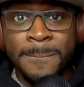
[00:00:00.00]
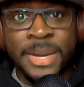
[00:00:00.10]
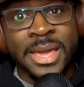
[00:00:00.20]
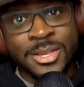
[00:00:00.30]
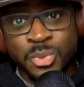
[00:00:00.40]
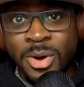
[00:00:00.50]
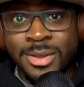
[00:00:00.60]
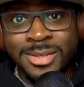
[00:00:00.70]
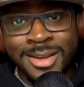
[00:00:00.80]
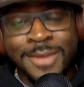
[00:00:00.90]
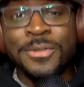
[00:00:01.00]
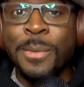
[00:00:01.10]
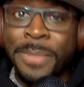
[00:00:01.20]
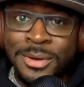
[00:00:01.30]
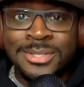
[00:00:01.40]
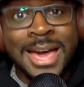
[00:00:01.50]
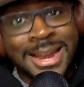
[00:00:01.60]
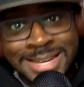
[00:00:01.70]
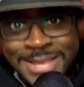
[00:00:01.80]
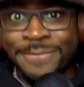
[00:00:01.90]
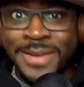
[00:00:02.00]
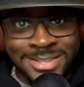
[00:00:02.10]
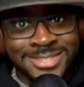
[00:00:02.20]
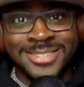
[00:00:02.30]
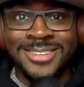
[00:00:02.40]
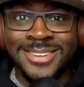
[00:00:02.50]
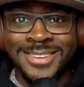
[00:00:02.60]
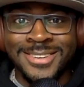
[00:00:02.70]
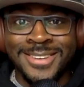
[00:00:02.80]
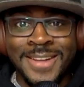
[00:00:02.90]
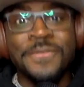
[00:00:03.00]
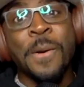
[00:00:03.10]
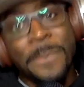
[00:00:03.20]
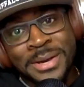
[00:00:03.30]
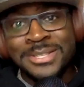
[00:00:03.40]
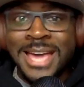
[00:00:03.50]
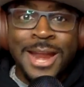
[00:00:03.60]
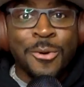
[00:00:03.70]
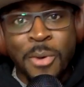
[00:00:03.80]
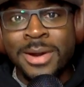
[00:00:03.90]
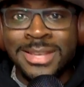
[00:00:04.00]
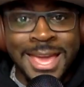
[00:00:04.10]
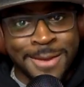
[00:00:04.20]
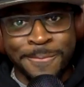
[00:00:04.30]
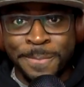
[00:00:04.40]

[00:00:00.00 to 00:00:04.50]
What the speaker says: But guess what? The Bills got a defense. The Bills got a run game.